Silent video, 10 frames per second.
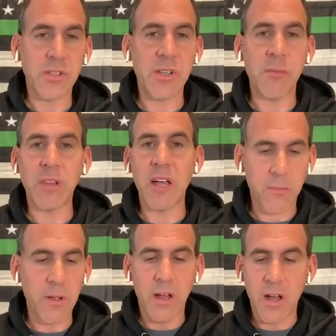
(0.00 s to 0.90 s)
to some
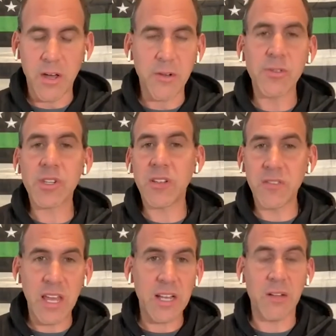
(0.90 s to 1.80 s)
level where
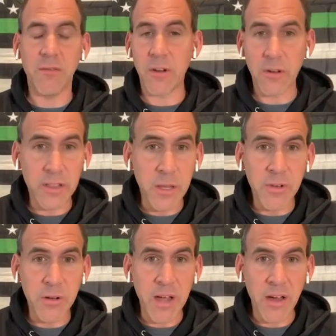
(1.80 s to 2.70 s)
hunters can take a
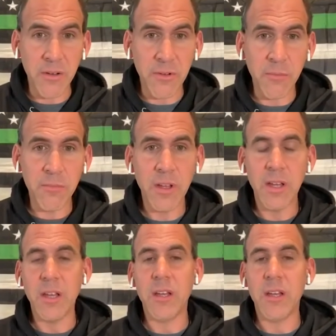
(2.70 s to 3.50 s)
very limited amount of them.